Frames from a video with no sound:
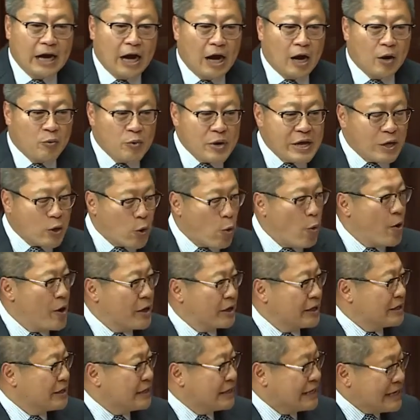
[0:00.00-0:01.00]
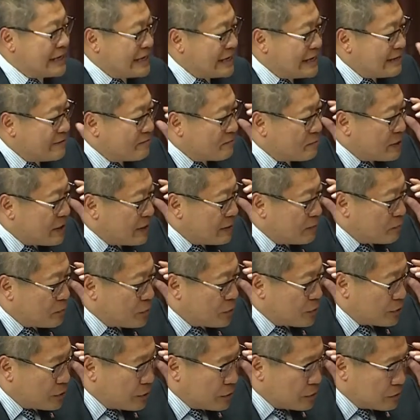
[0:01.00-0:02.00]
Are we going to leave
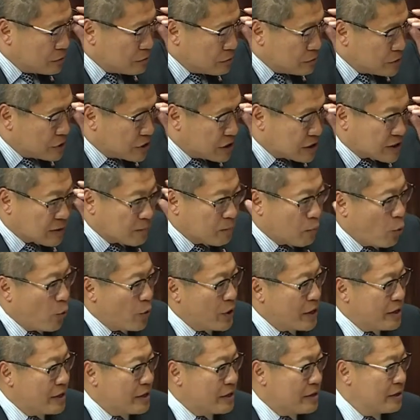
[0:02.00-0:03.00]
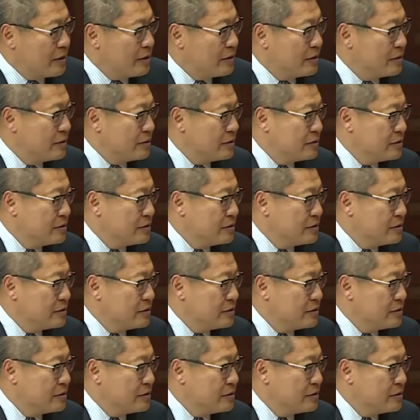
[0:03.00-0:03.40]
people disappointed,